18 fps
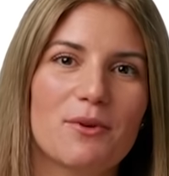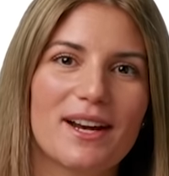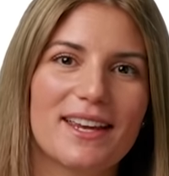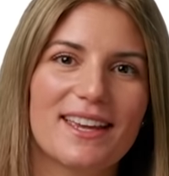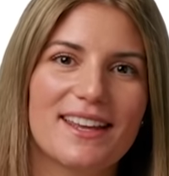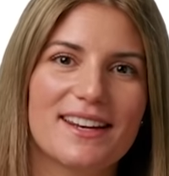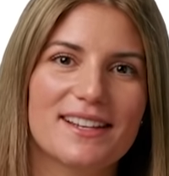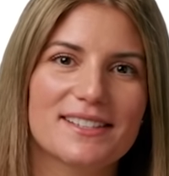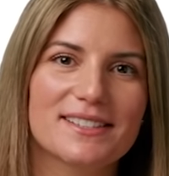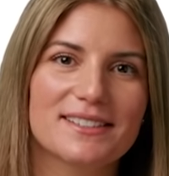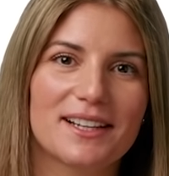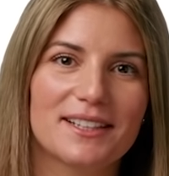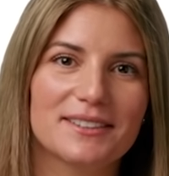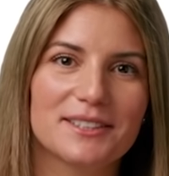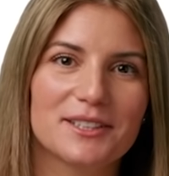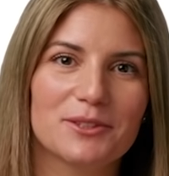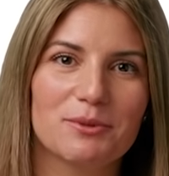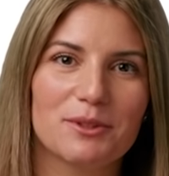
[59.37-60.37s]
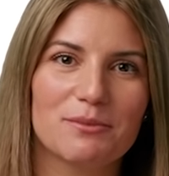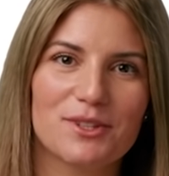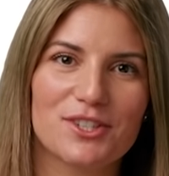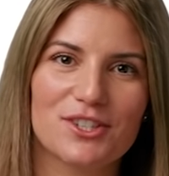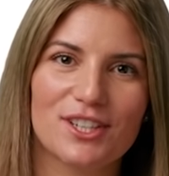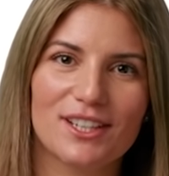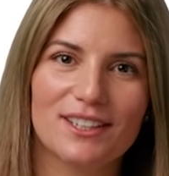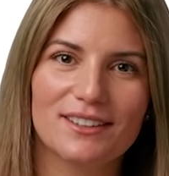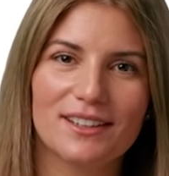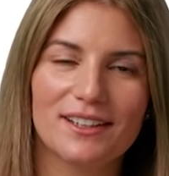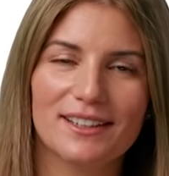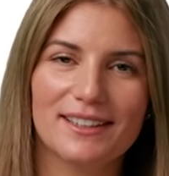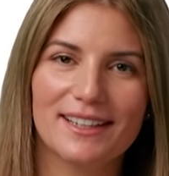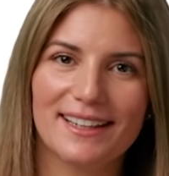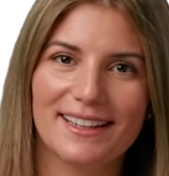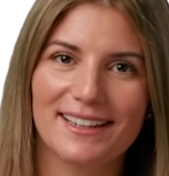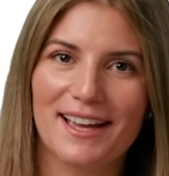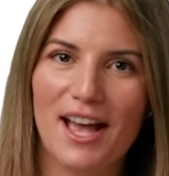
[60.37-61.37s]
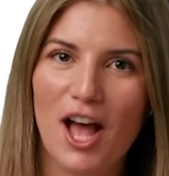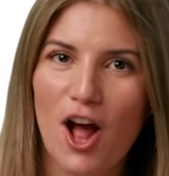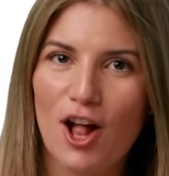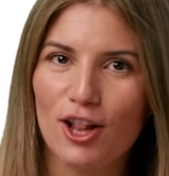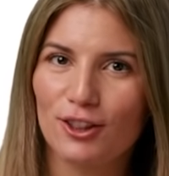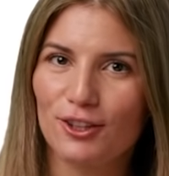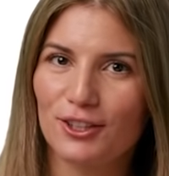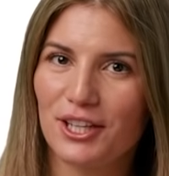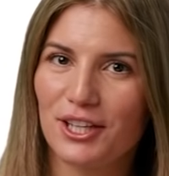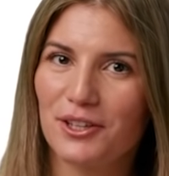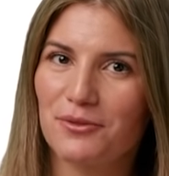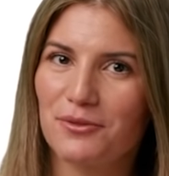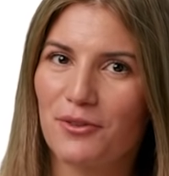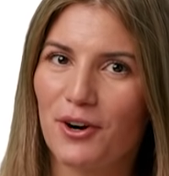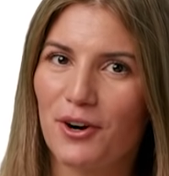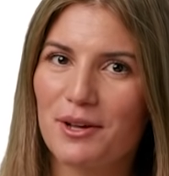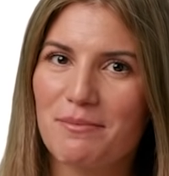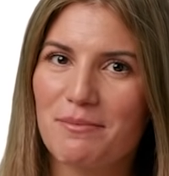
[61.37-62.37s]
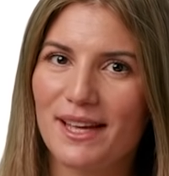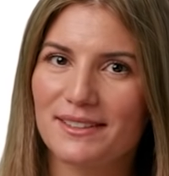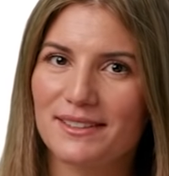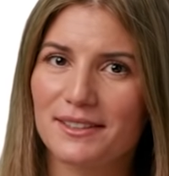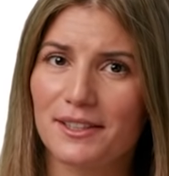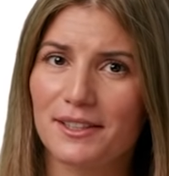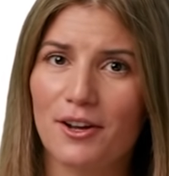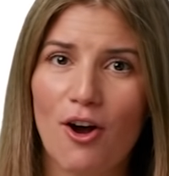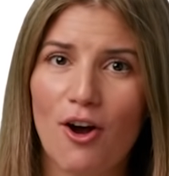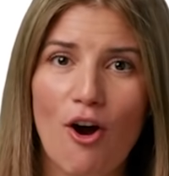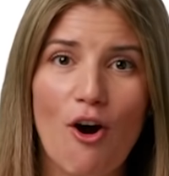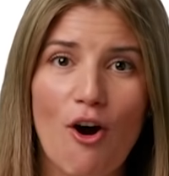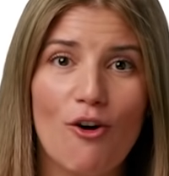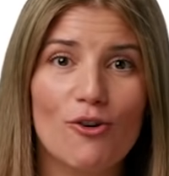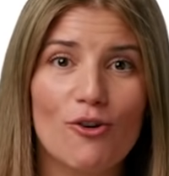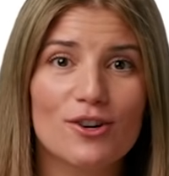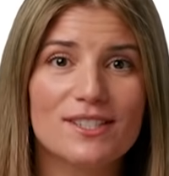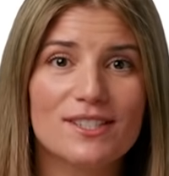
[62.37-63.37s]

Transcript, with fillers: are getting started with machine learning, looking for a mentor, or